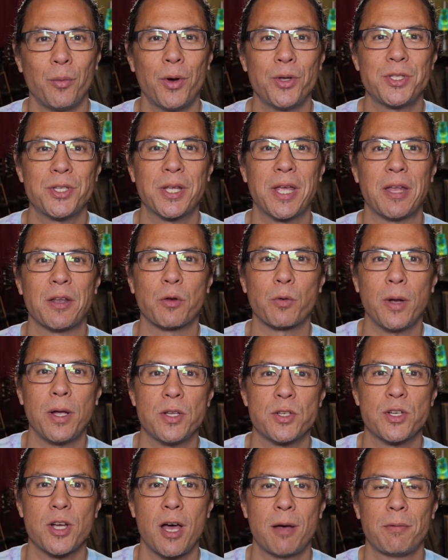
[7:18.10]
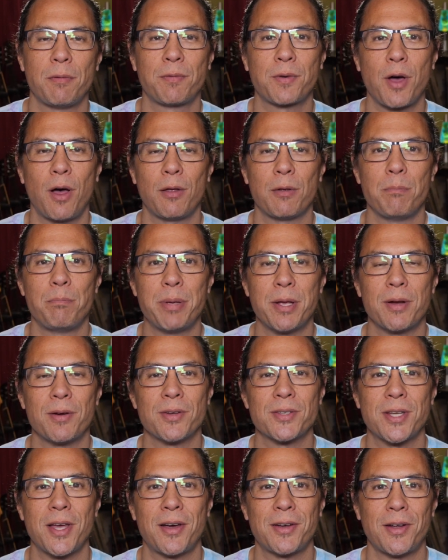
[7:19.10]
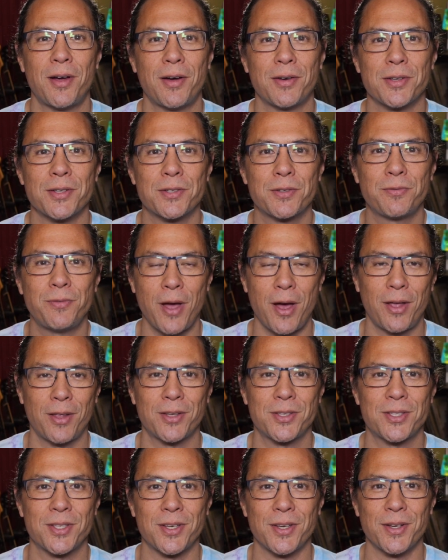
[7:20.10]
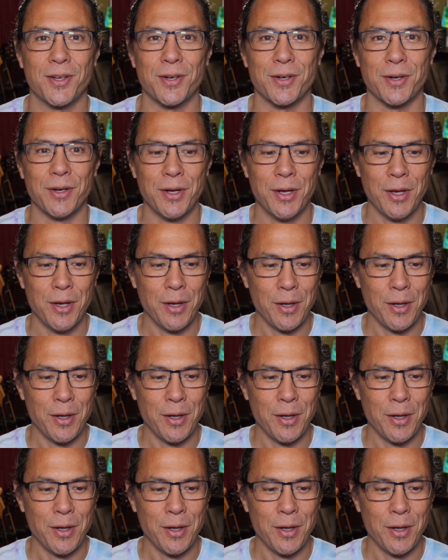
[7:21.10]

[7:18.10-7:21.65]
Once again, great job of calling Piers out on his fallacy here.